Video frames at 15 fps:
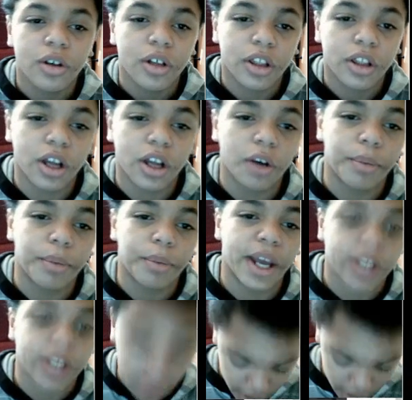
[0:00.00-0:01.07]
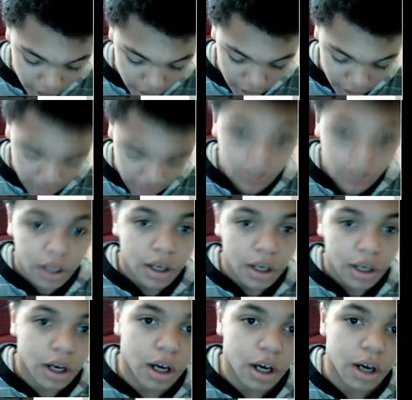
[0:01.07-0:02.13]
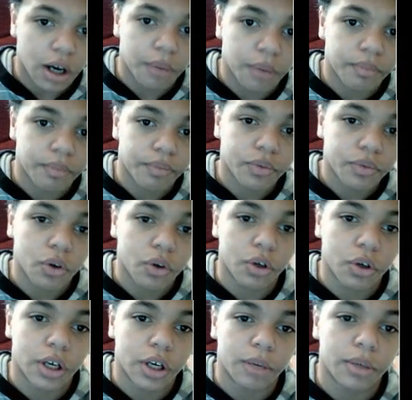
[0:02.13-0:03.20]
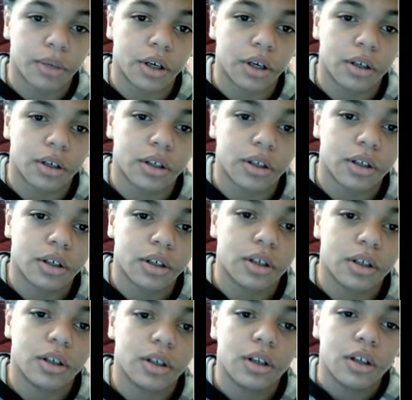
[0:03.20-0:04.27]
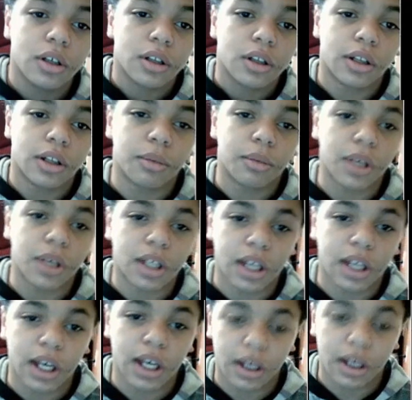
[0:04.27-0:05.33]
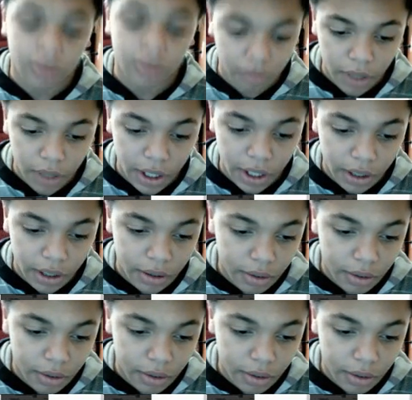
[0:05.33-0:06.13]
So basically, hold up, no. Let me get where,